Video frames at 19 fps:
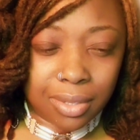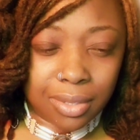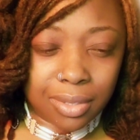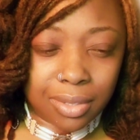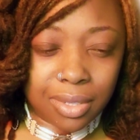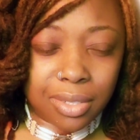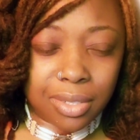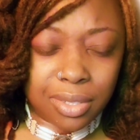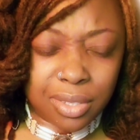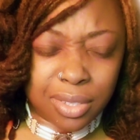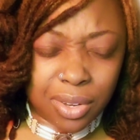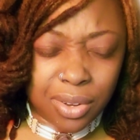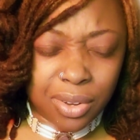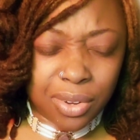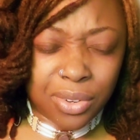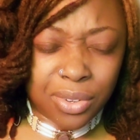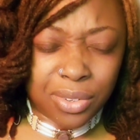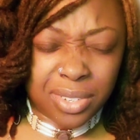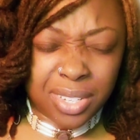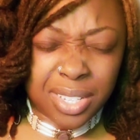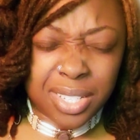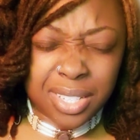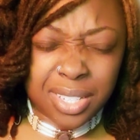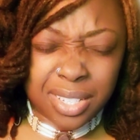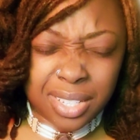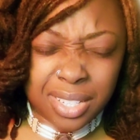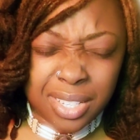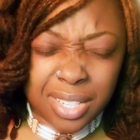to turn the
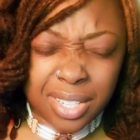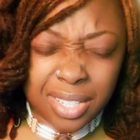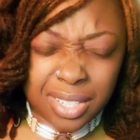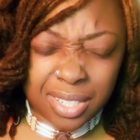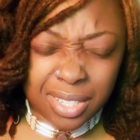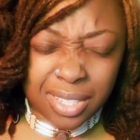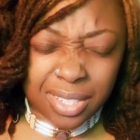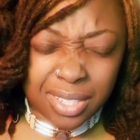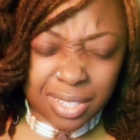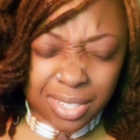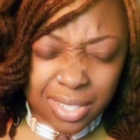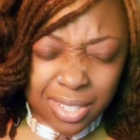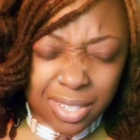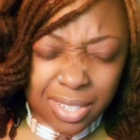key.